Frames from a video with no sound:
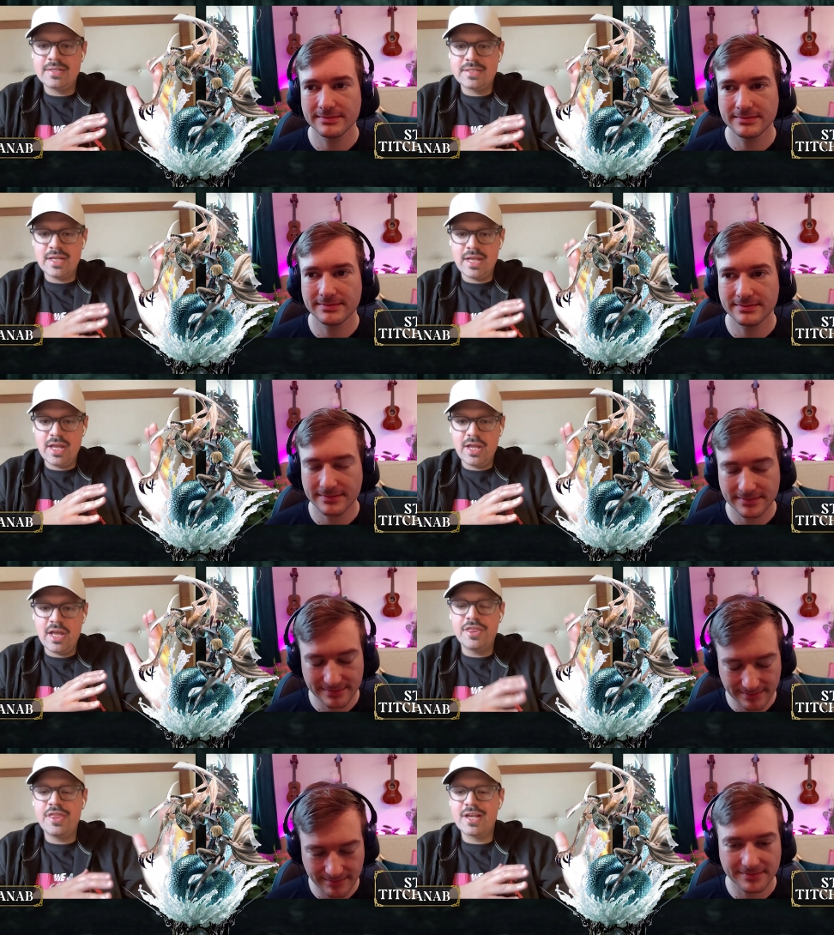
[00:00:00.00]
Speaker 1: it's
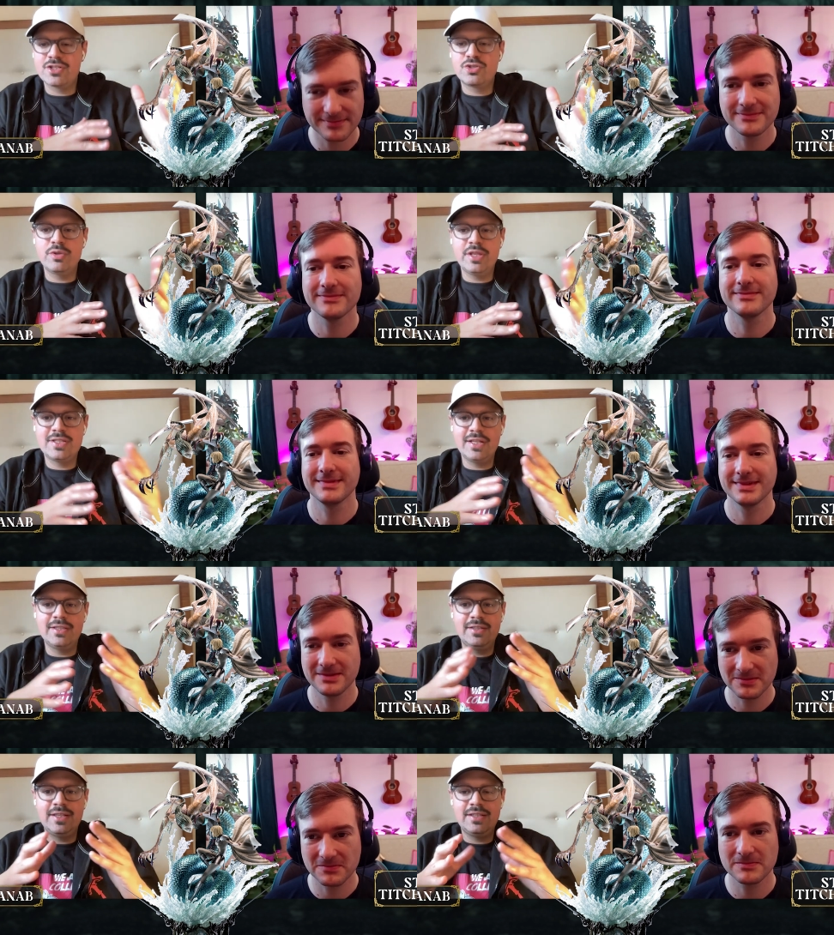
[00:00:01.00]
uh, thanks to these
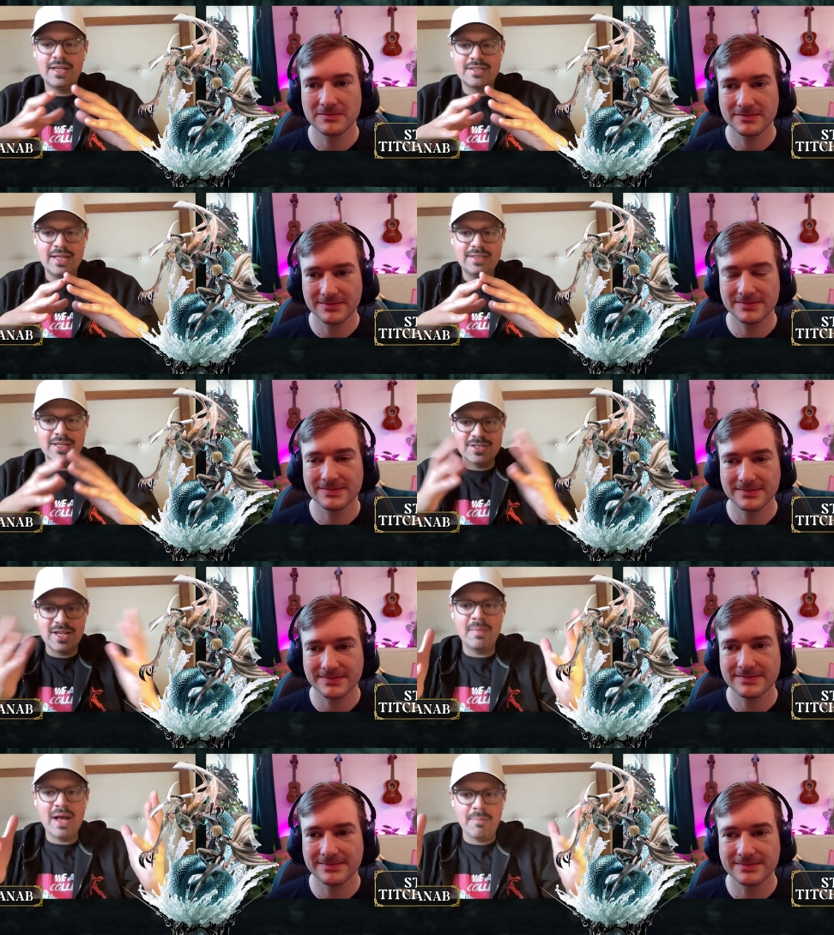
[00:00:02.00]
little details that they
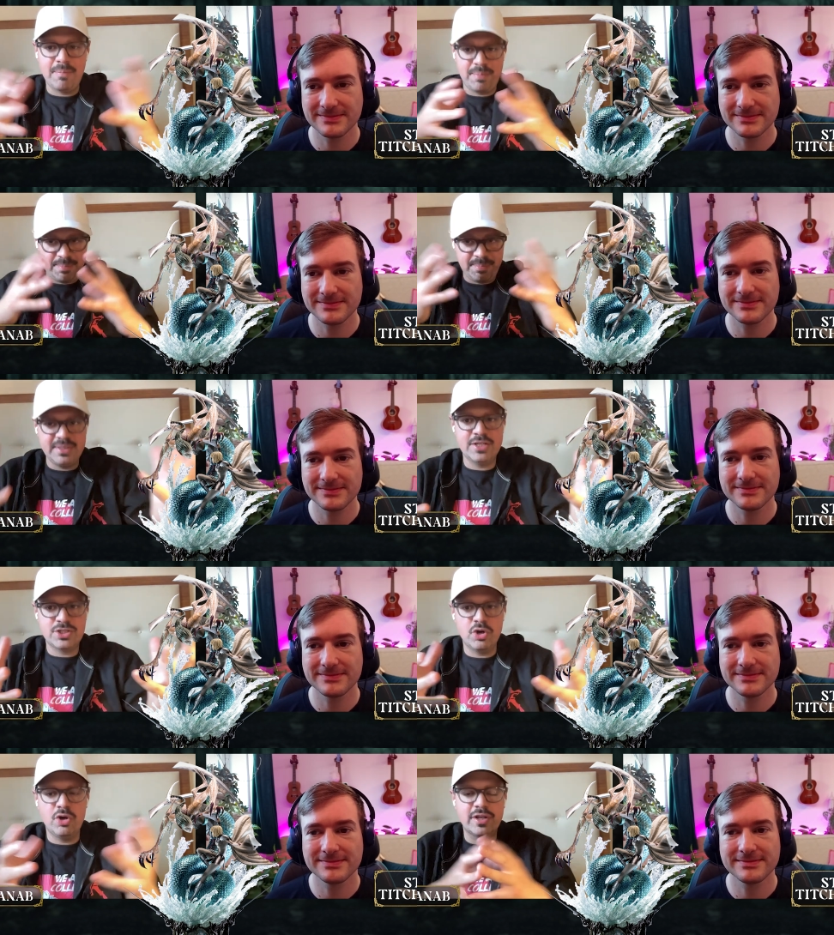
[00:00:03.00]
sum up
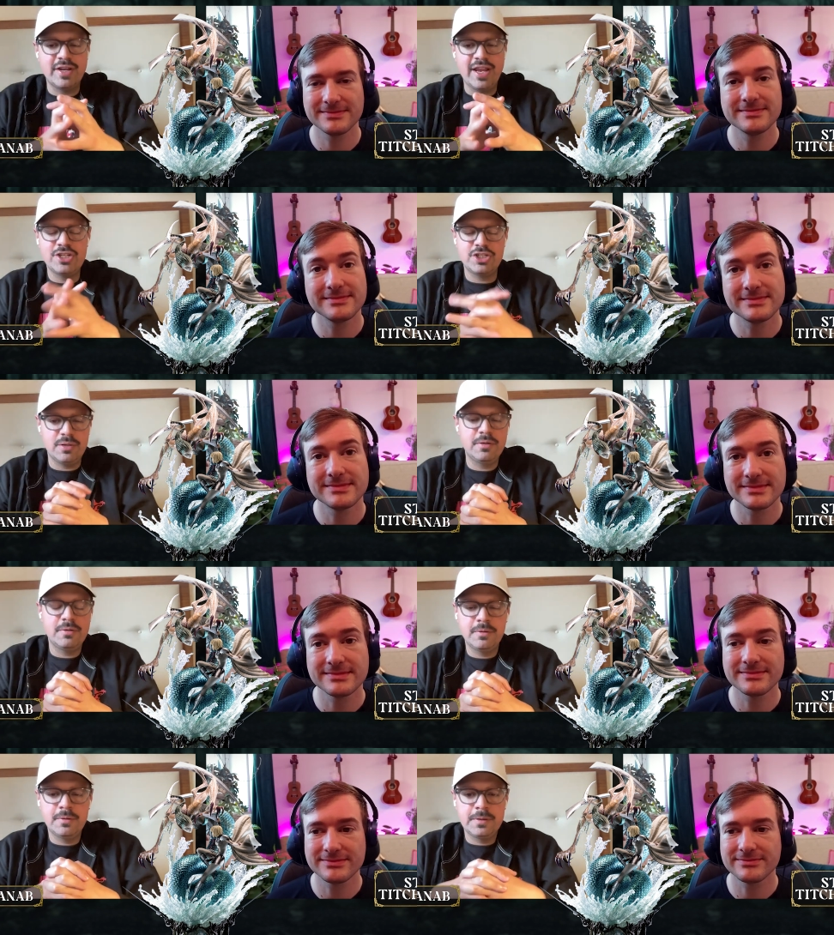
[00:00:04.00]
this whole
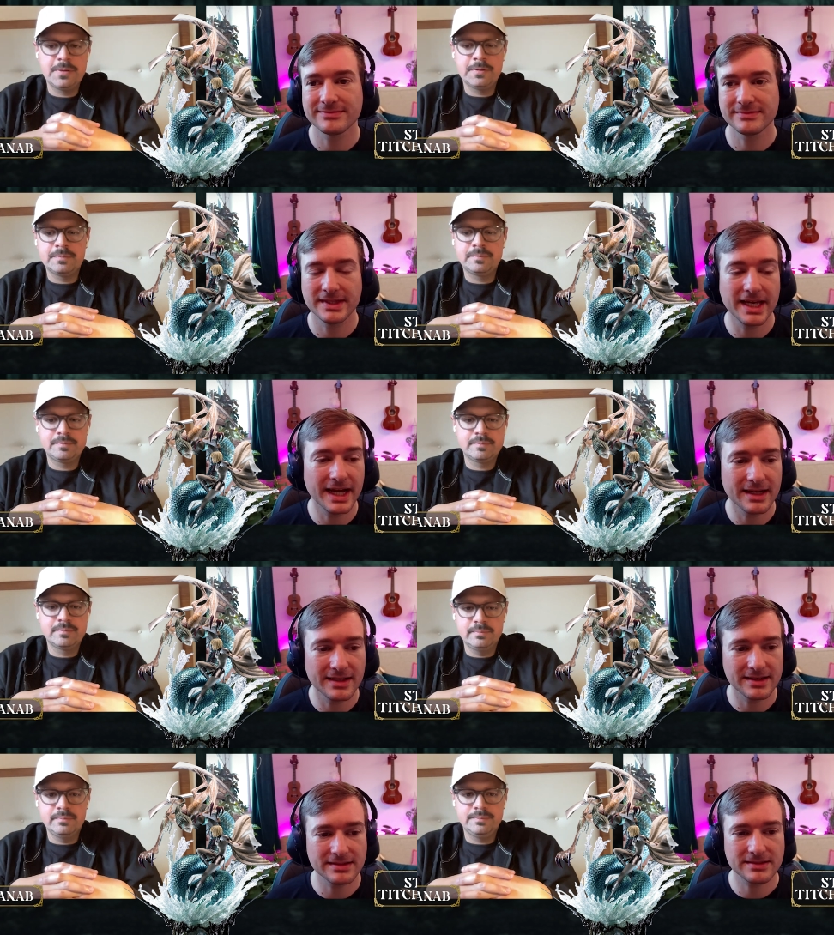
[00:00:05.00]
creation.
Speaker 2: Yeah,
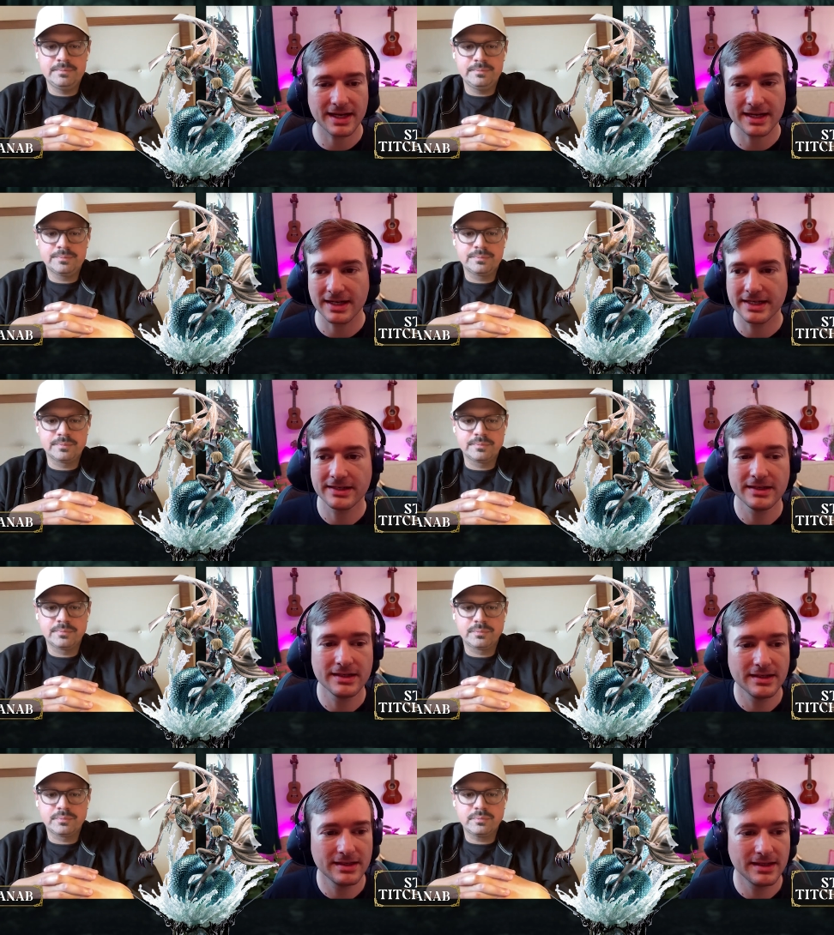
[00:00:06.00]
exactly.
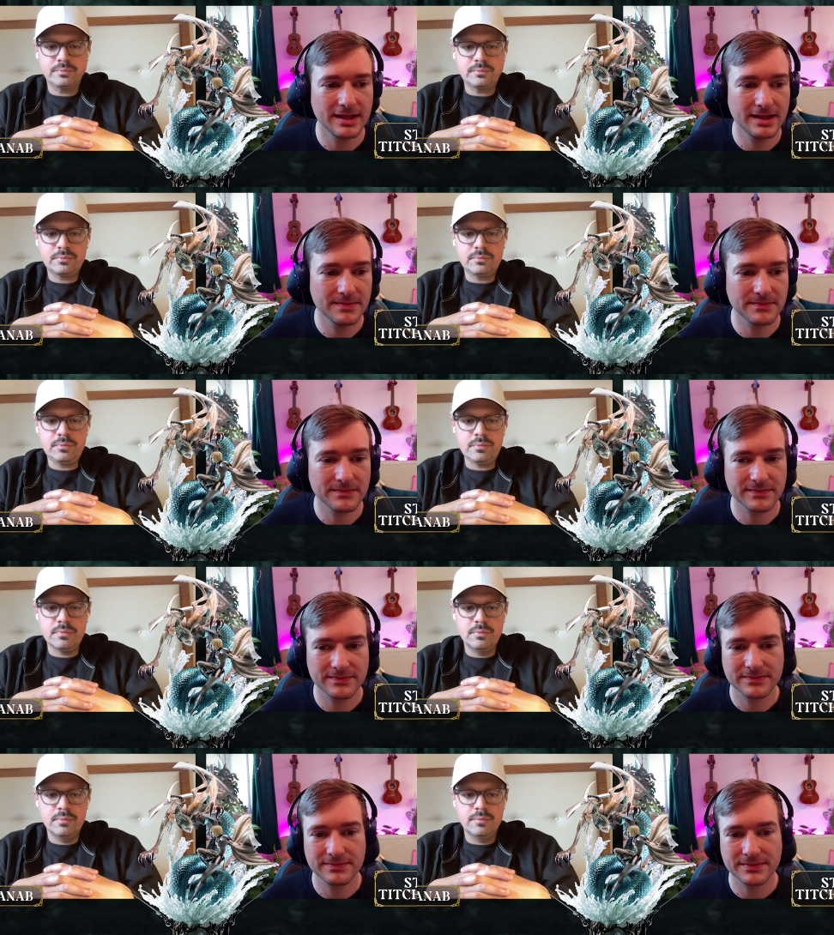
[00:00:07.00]
Um,
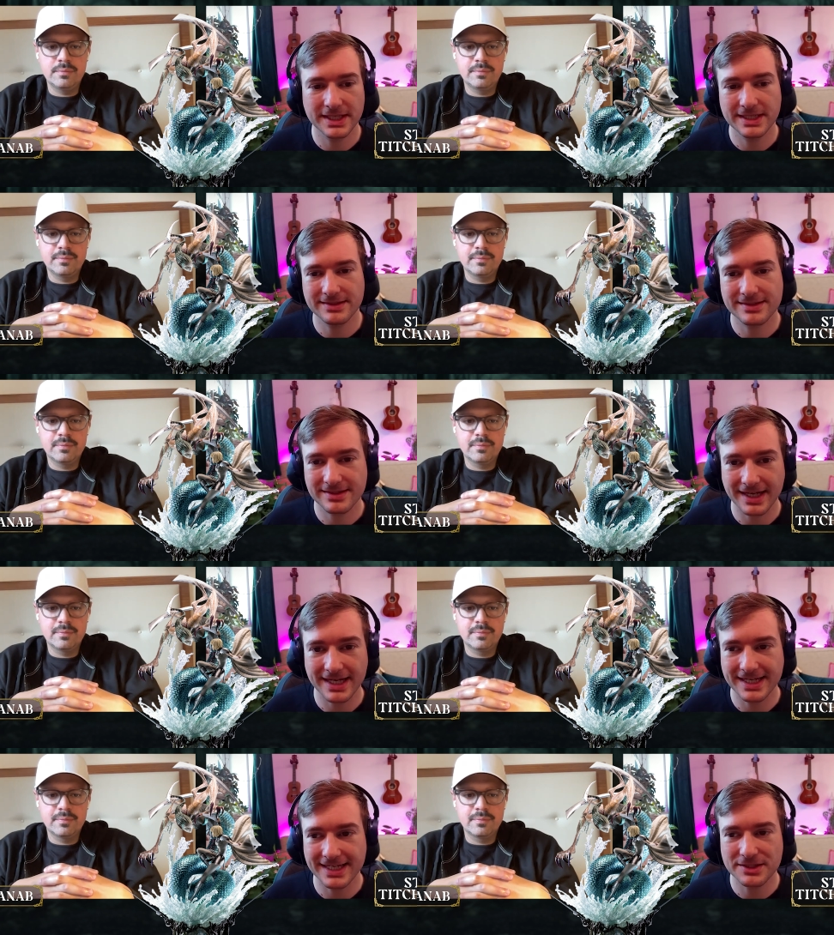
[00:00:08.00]
it's
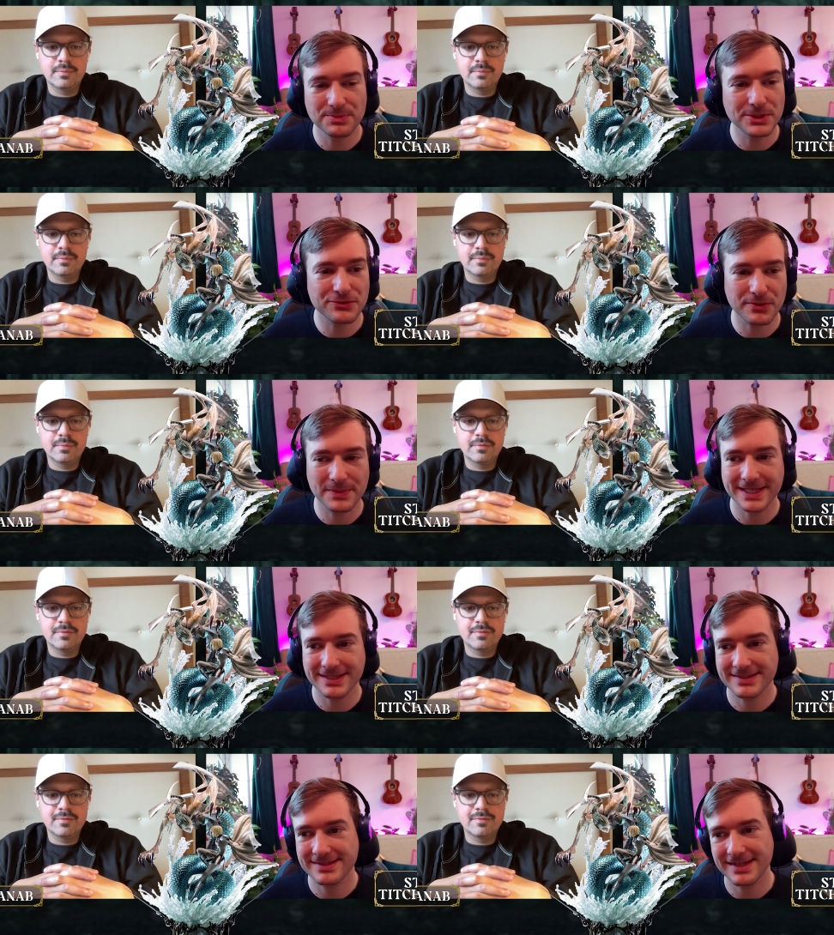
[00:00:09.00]
it's a beautiful
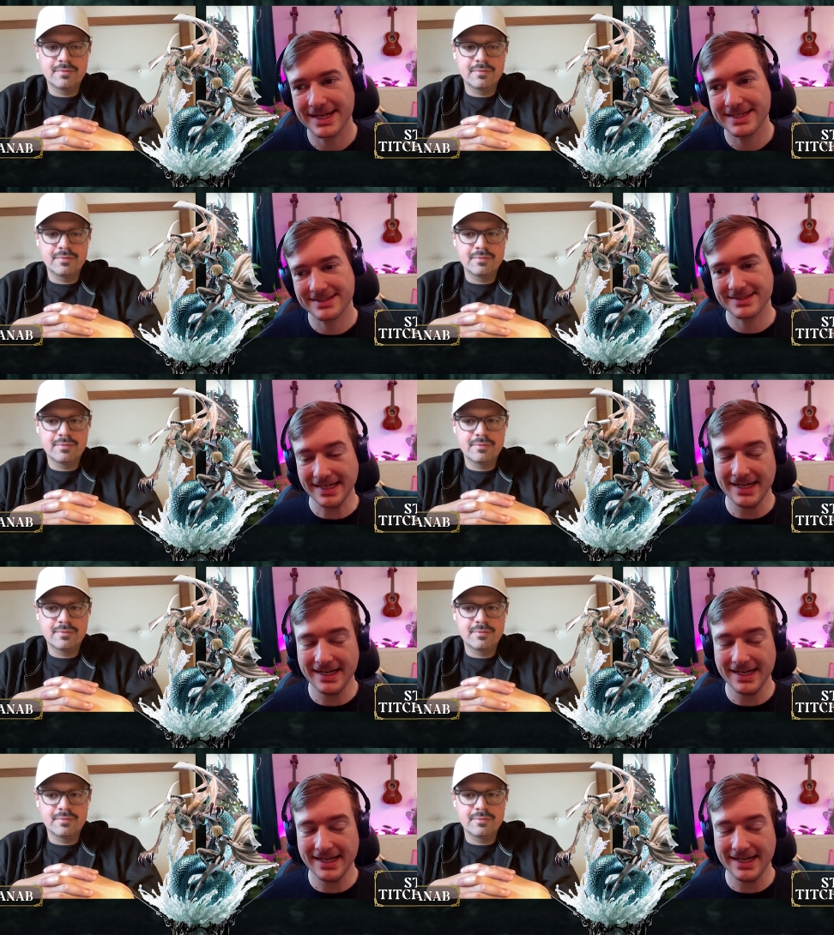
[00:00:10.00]
piece. It's